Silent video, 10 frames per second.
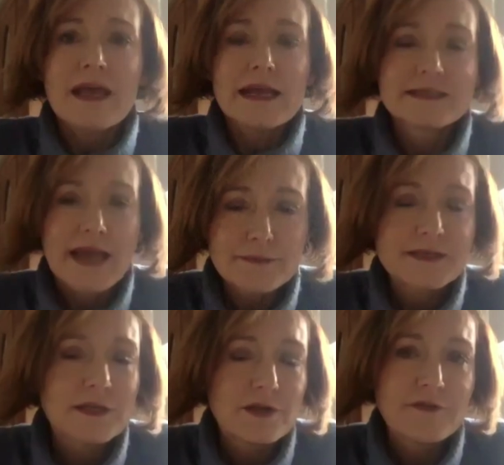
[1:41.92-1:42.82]
It's
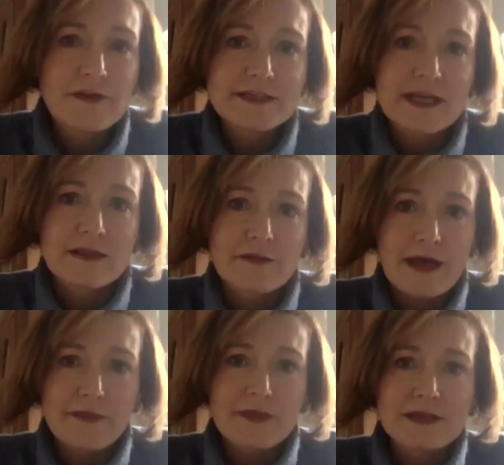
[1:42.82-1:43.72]
absolutely fitting that
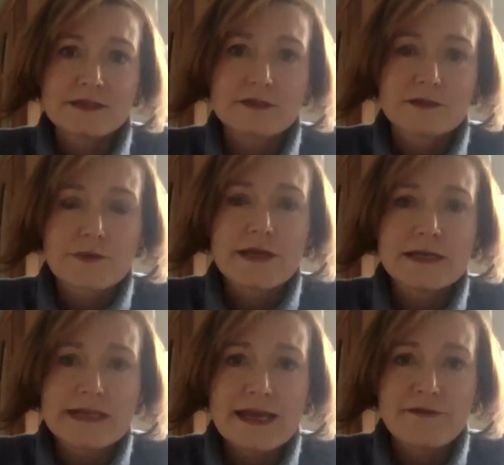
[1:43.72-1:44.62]
this
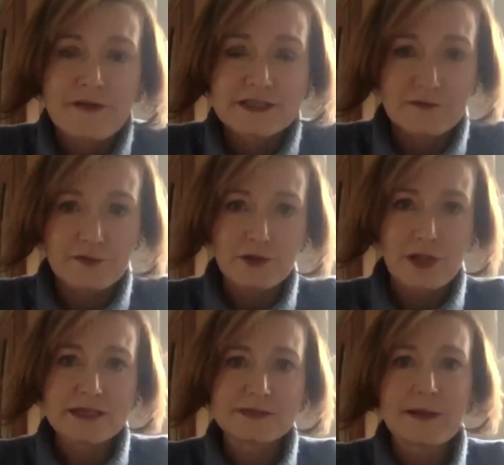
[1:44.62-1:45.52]
three-day festival
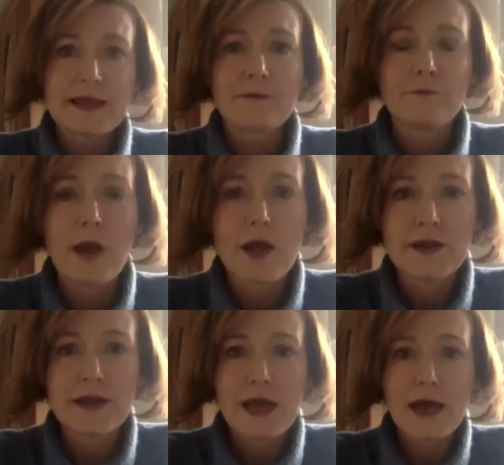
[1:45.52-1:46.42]
is being
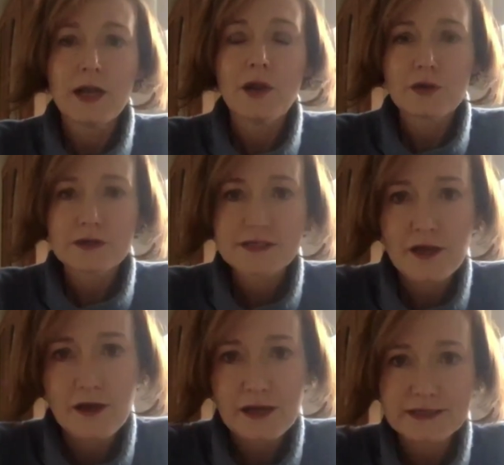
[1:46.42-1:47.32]
run
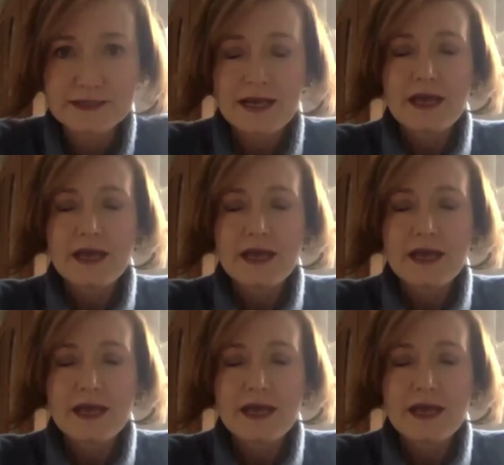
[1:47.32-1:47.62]
alongside